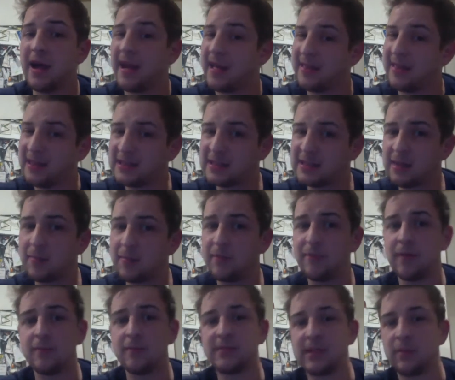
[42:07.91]
And that's coming
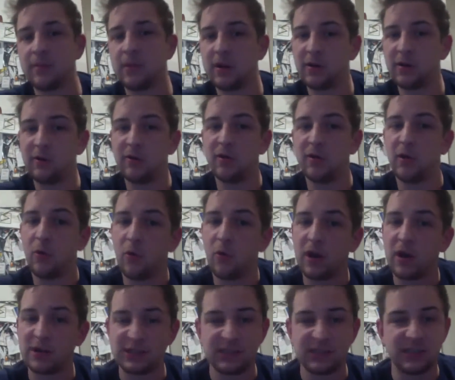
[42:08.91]
from someone who,
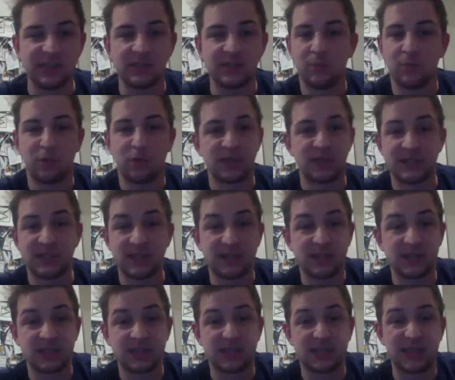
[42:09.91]
watches more
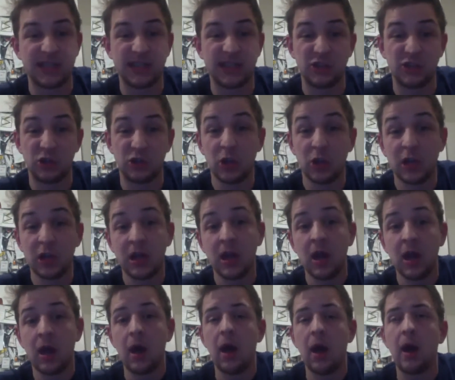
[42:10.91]
Celtics than they should.
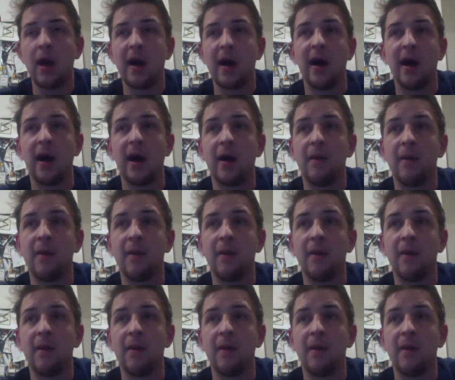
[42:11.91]
I